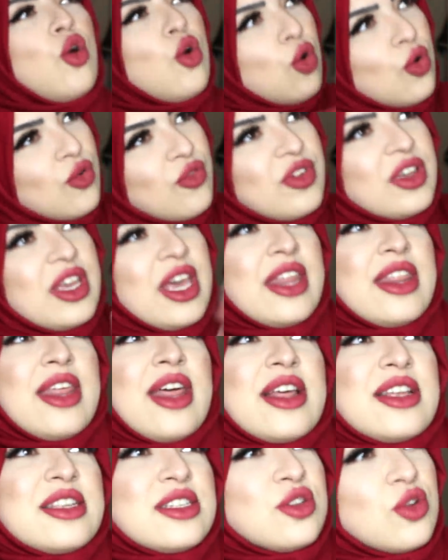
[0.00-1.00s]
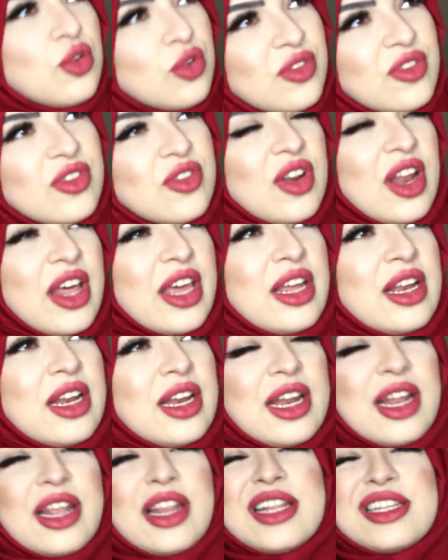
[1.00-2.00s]
Or forget that, that's not even
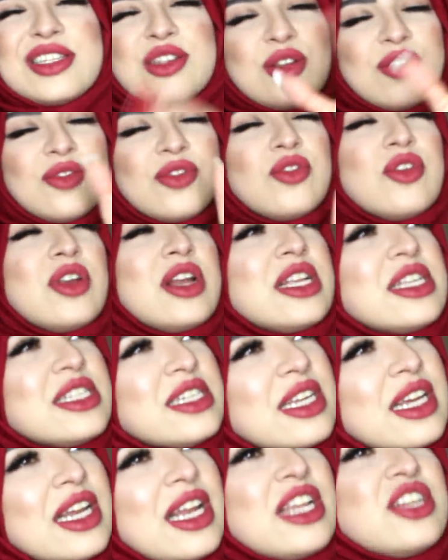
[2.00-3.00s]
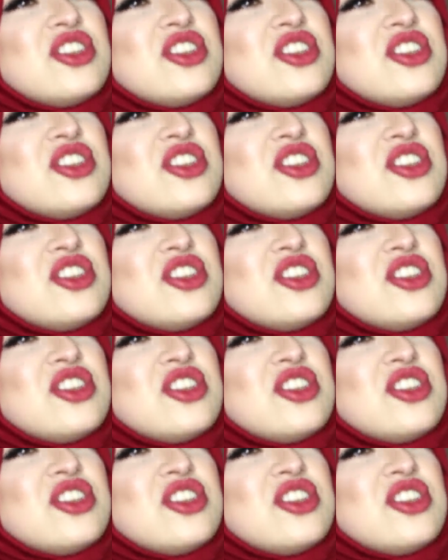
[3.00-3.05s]
likely, like that's not even realistic.